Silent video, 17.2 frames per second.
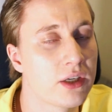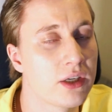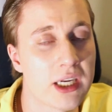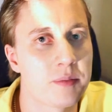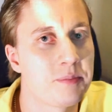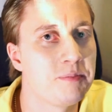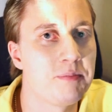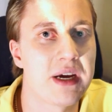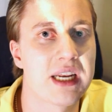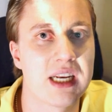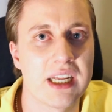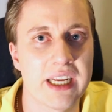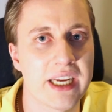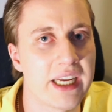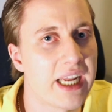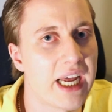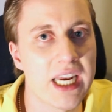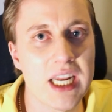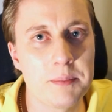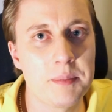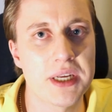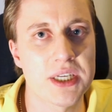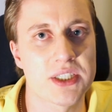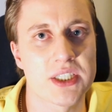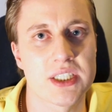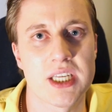They don't want the government
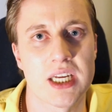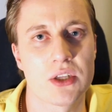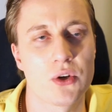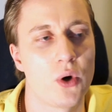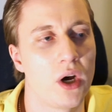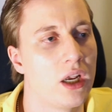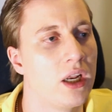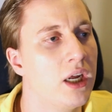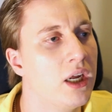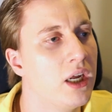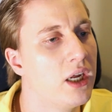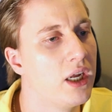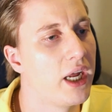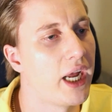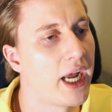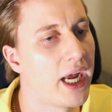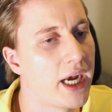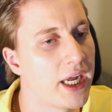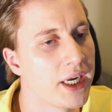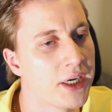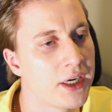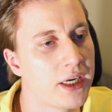meddling in any business at all.